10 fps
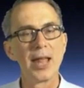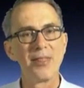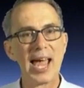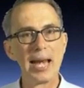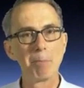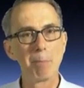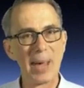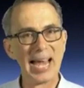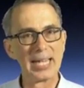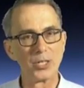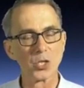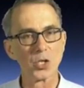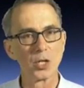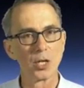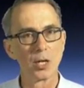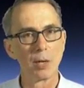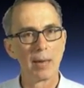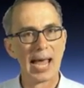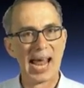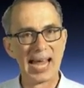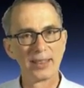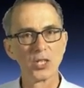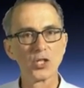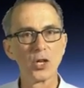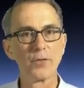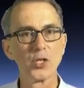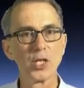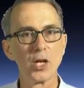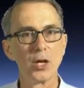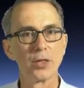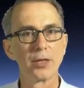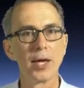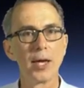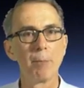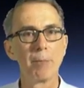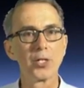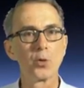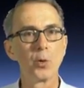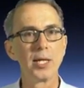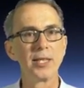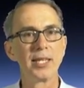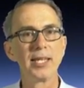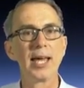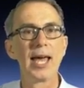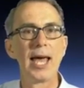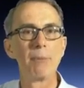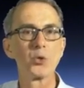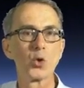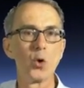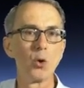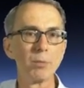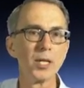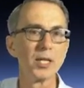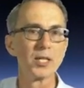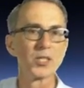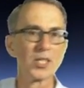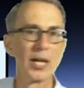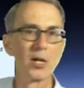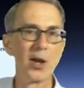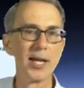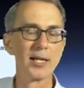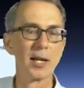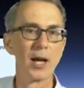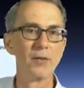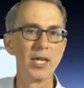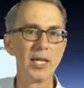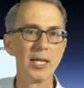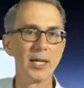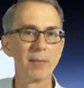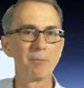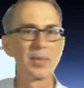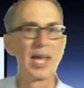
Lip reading: That balance at the surface of the Earth between the absorbed sunlight over here